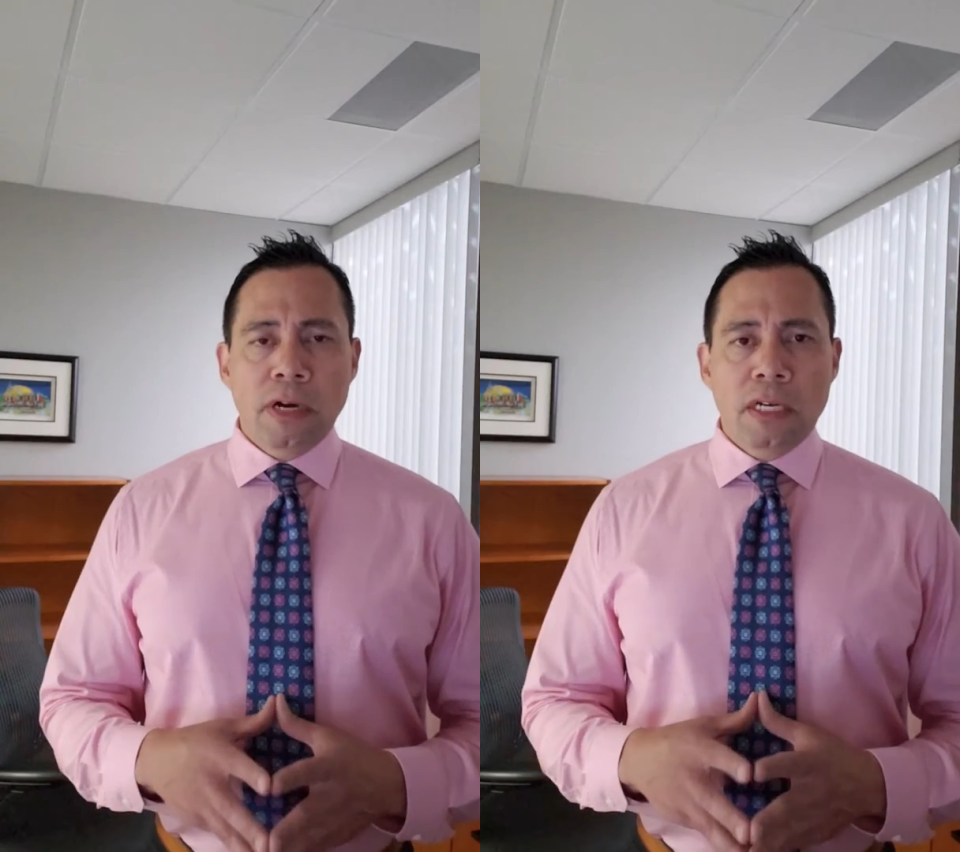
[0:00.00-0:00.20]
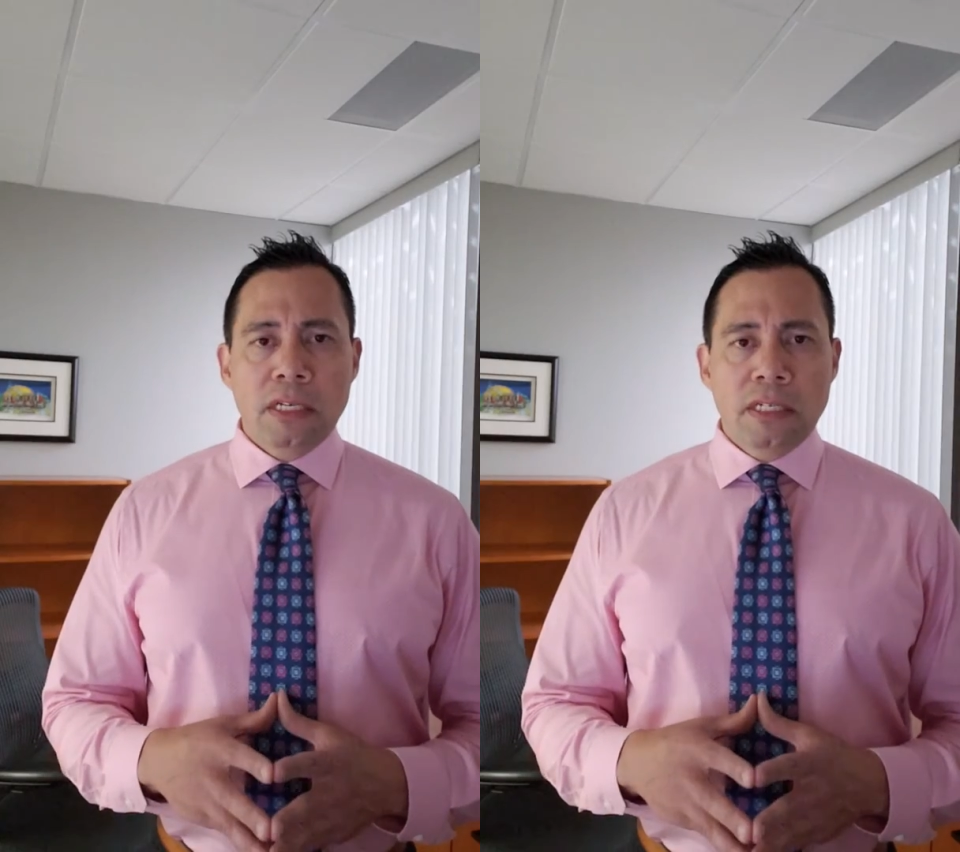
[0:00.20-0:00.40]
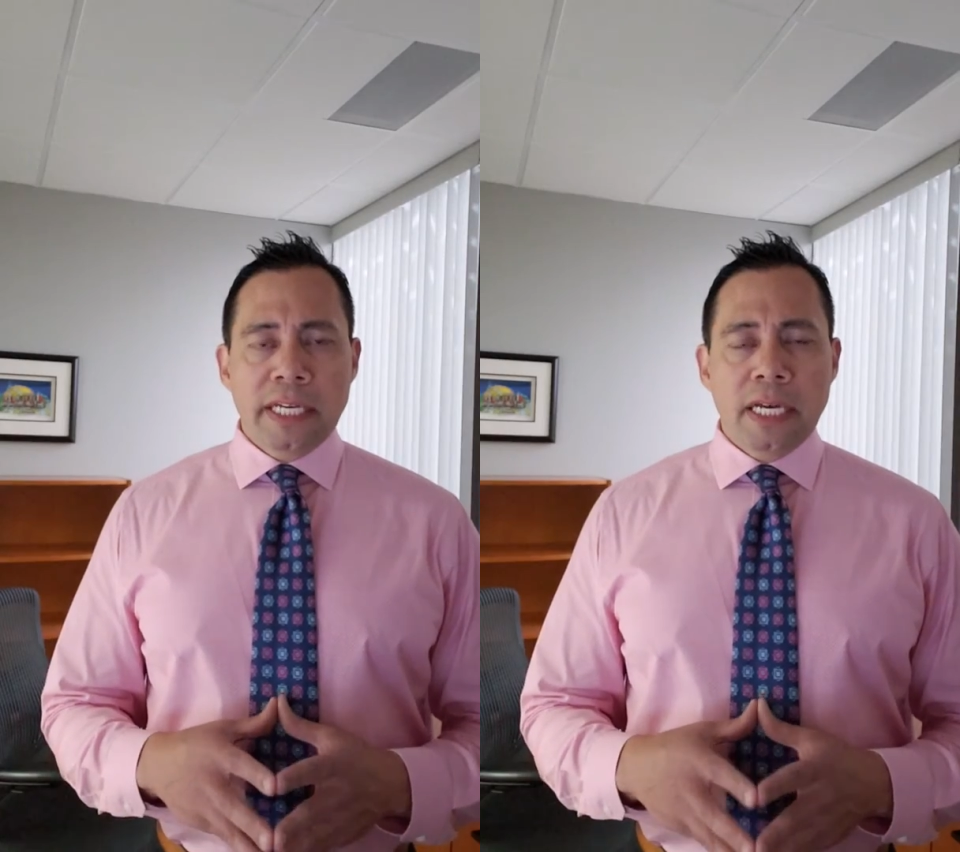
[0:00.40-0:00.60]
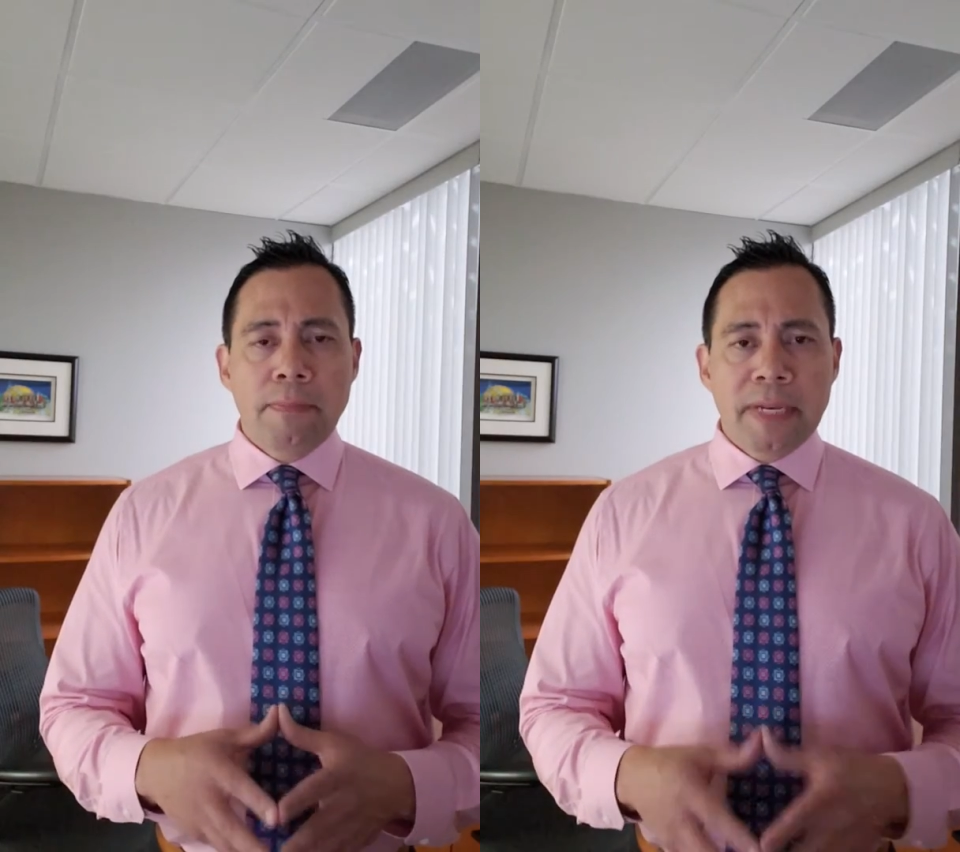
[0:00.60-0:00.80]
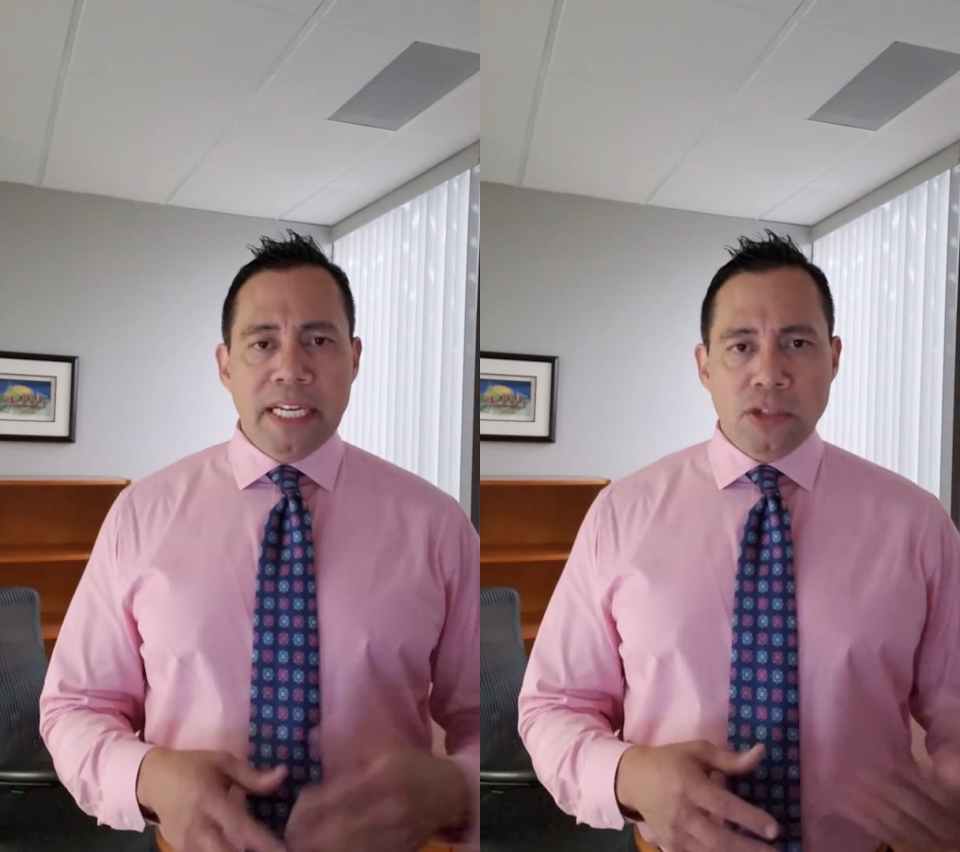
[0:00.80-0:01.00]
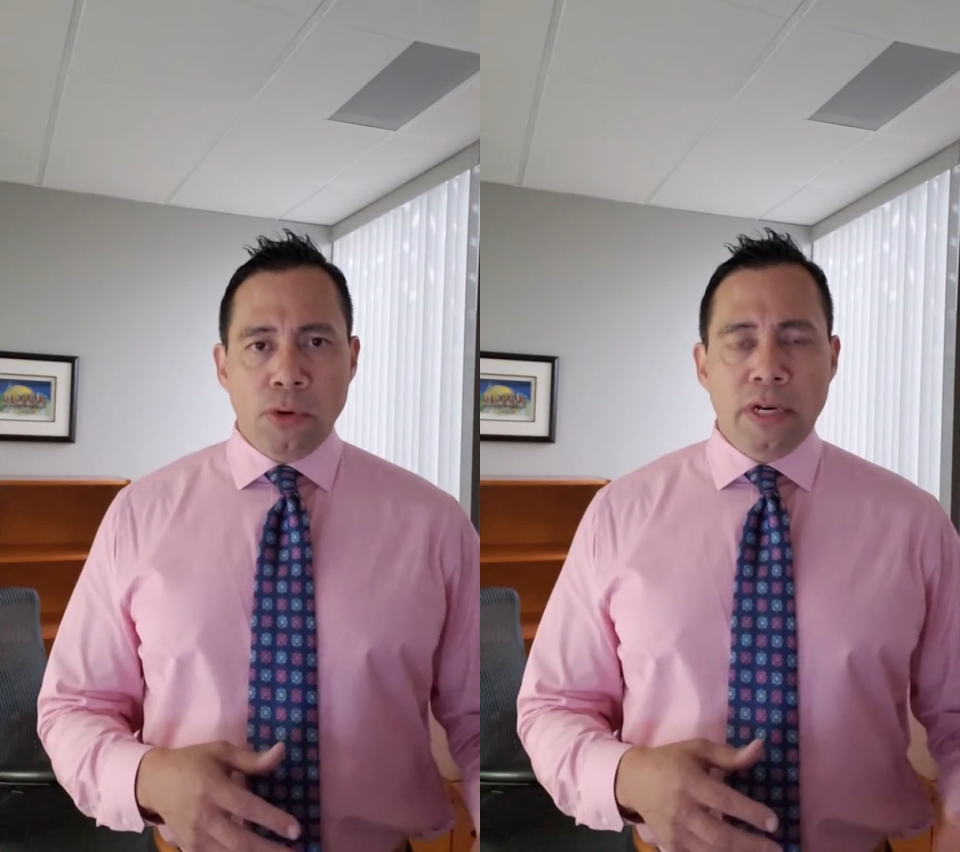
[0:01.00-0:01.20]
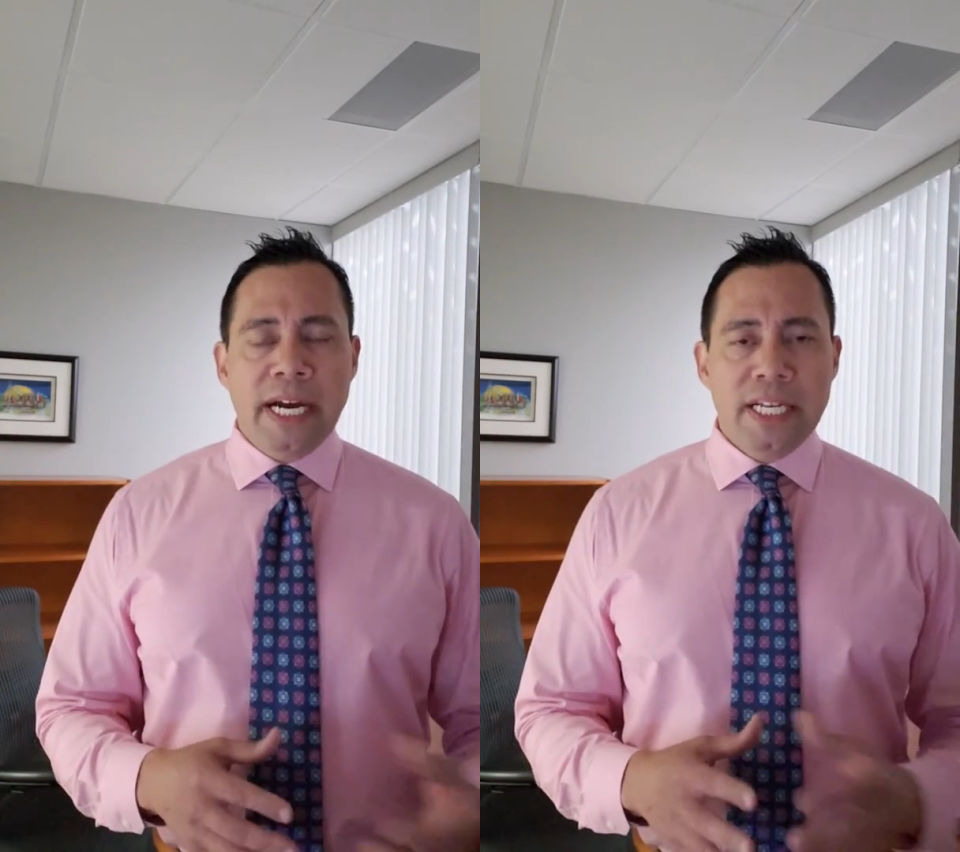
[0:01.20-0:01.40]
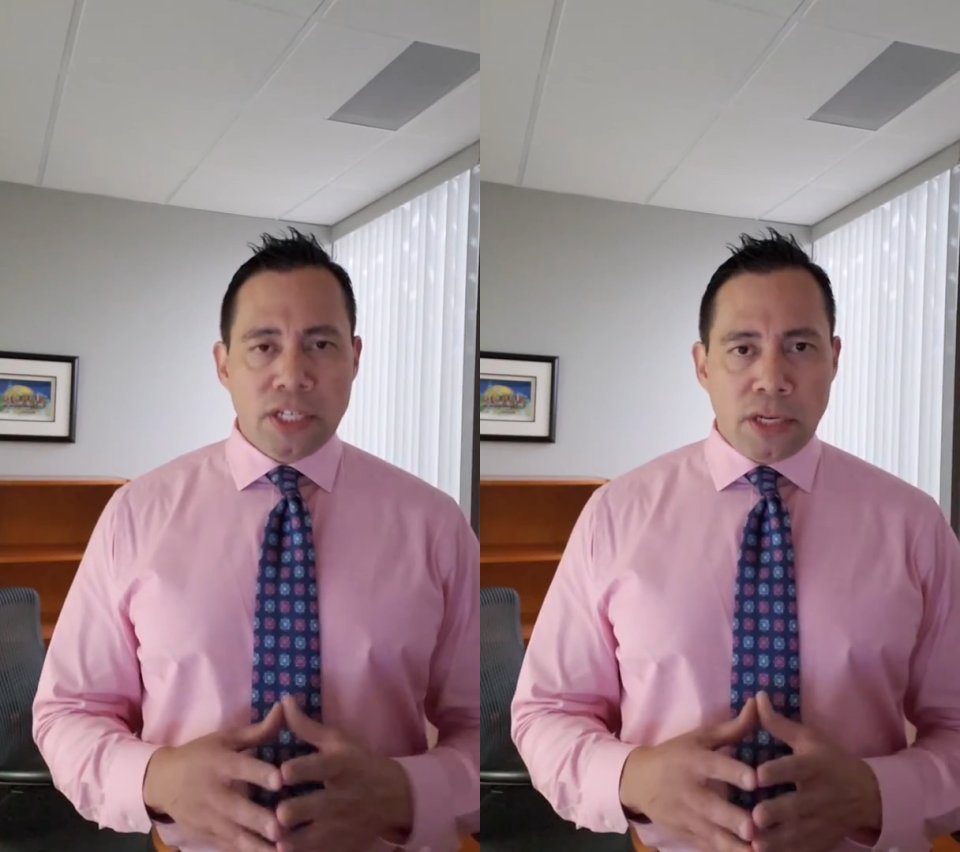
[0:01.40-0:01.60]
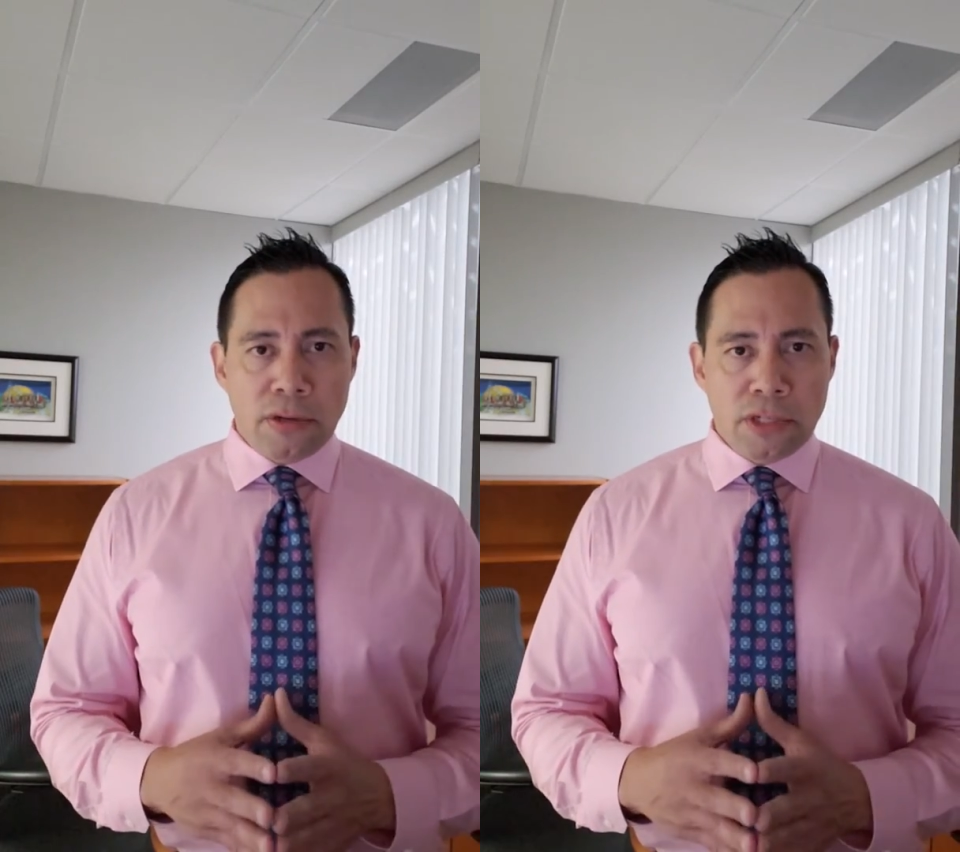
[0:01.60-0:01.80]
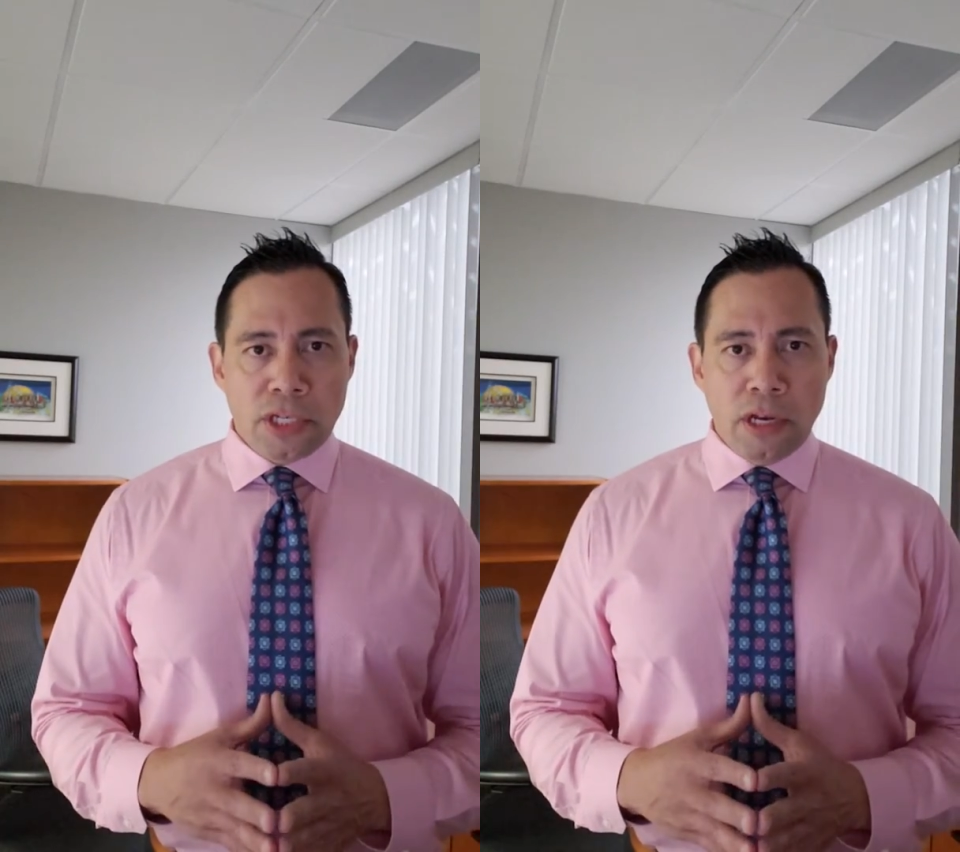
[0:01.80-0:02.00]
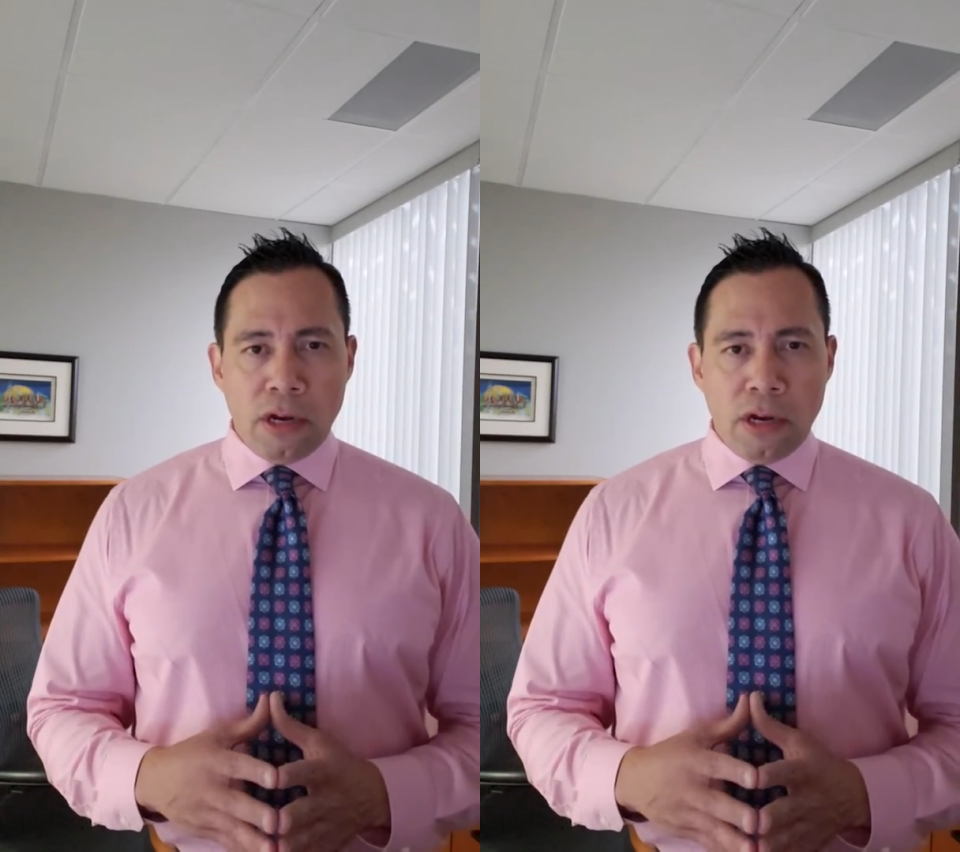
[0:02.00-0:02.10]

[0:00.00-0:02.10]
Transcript: processing companies or ISOs